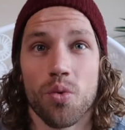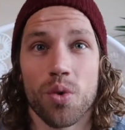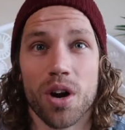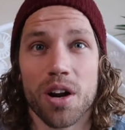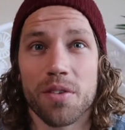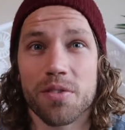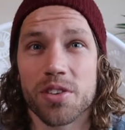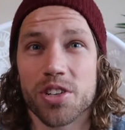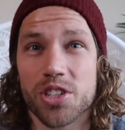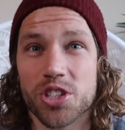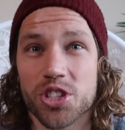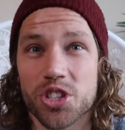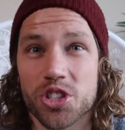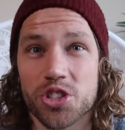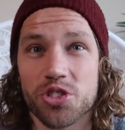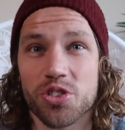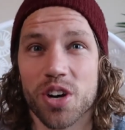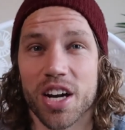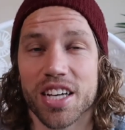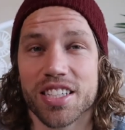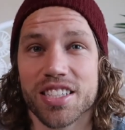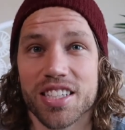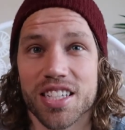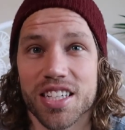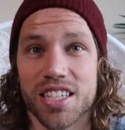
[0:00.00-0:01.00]
Whenever you're
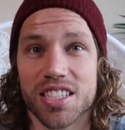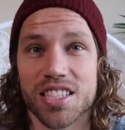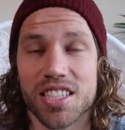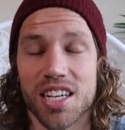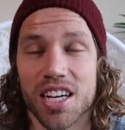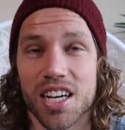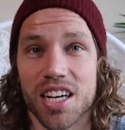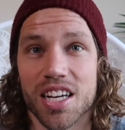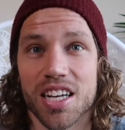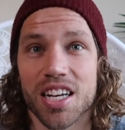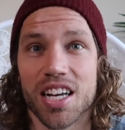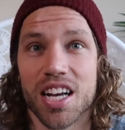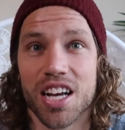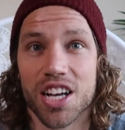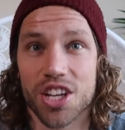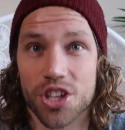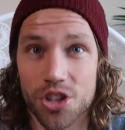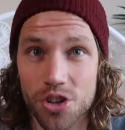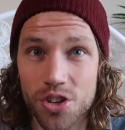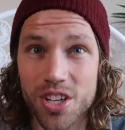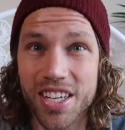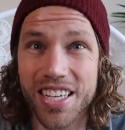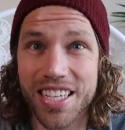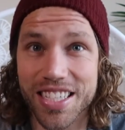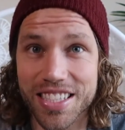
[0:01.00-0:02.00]
stressing a ton,
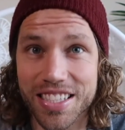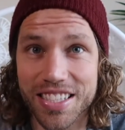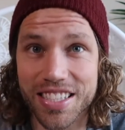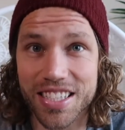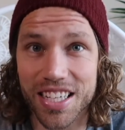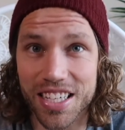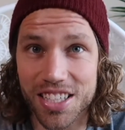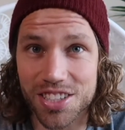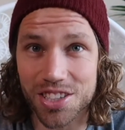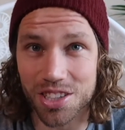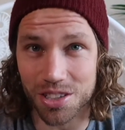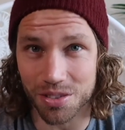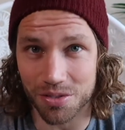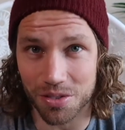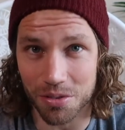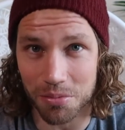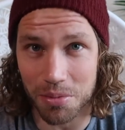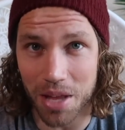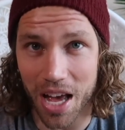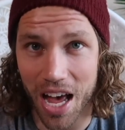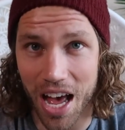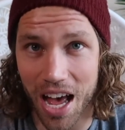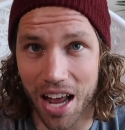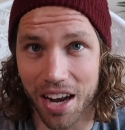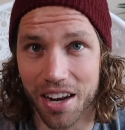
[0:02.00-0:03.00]
you can get sick just from
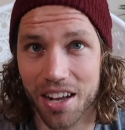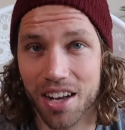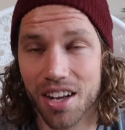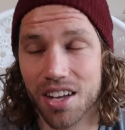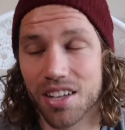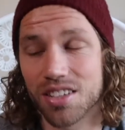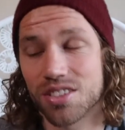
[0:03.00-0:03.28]
that.